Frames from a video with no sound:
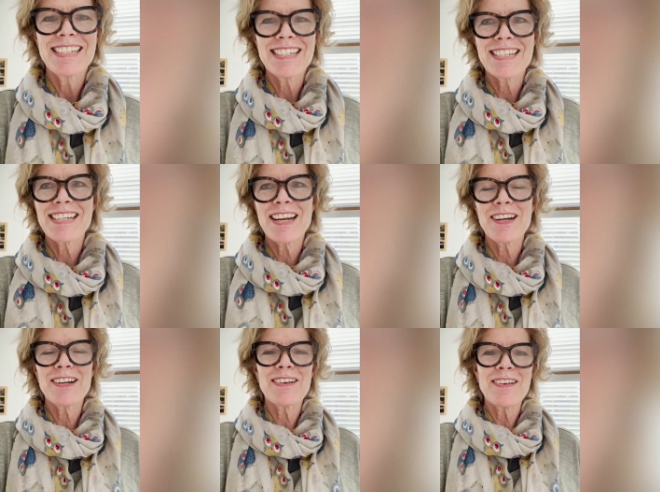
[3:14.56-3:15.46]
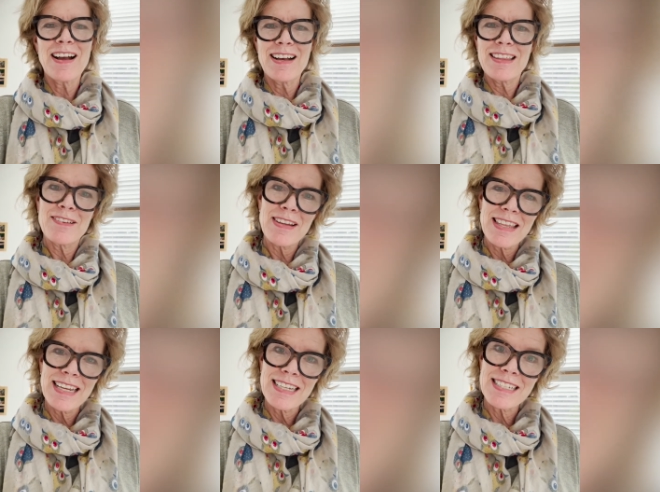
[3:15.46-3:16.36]
to share uh, three
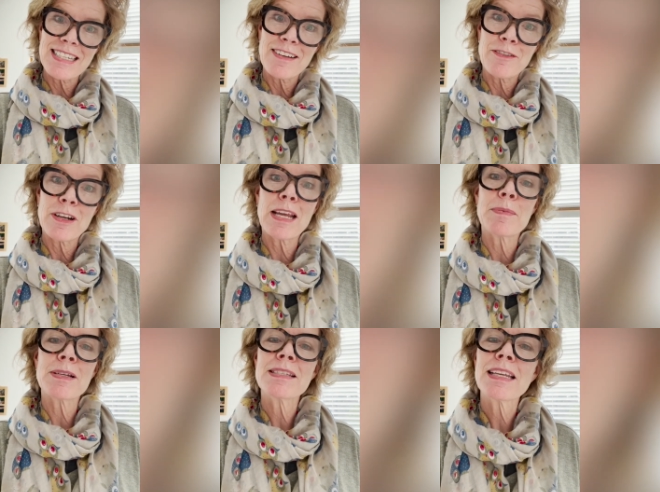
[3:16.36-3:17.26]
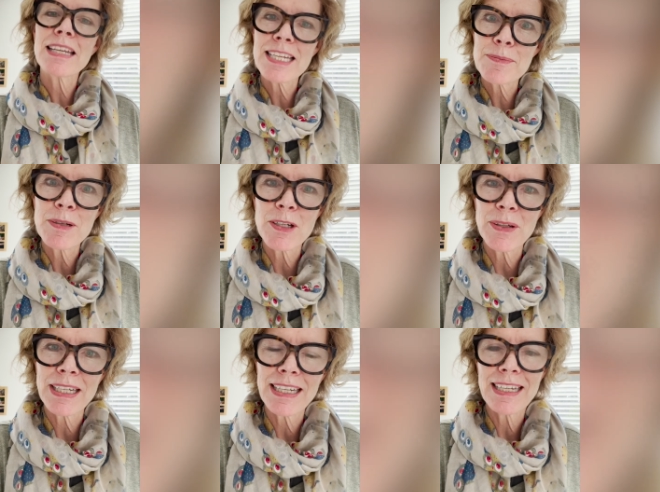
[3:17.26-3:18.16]
things for neighbors that he's been
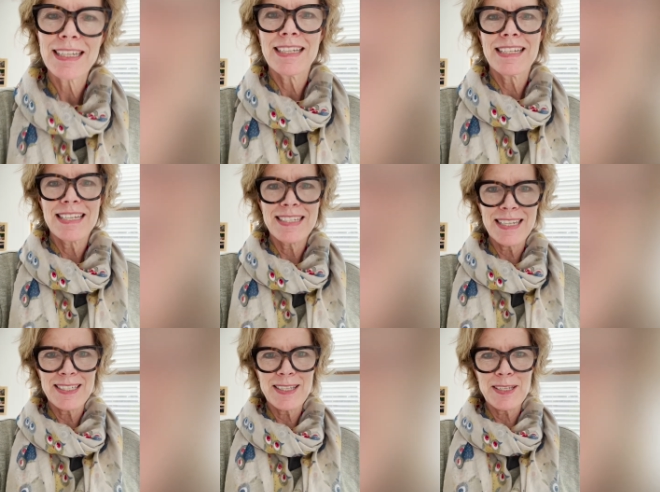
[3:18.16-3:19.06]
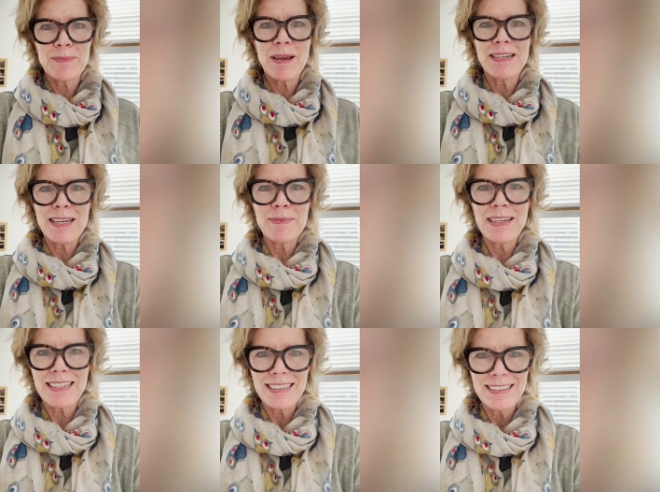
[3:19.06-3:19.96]
doing since this pandemic.
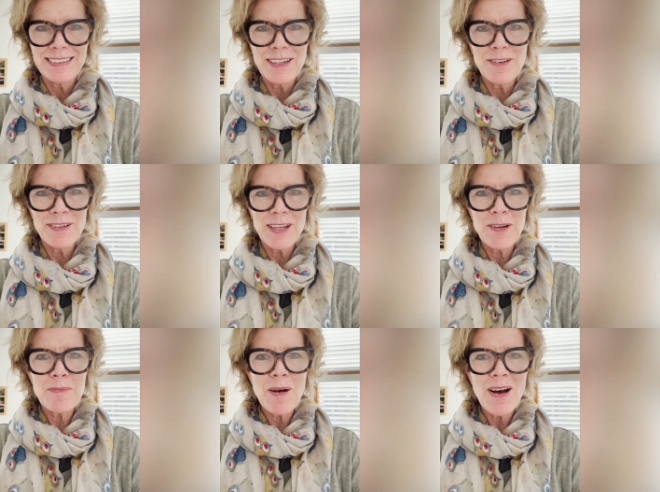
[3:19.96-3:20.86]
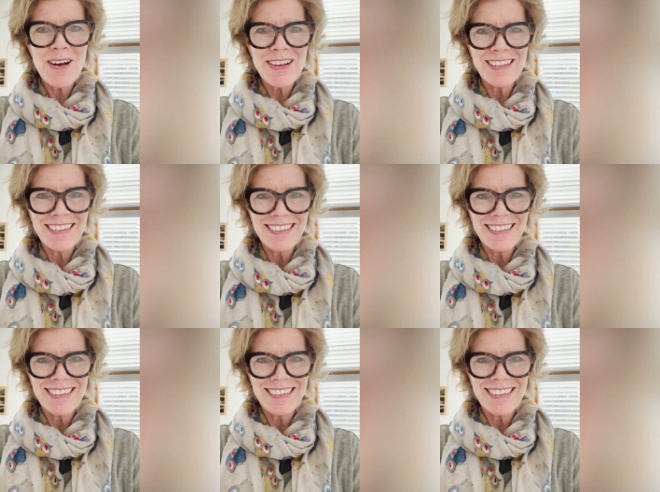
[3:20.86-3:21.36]
Over to you, Paul.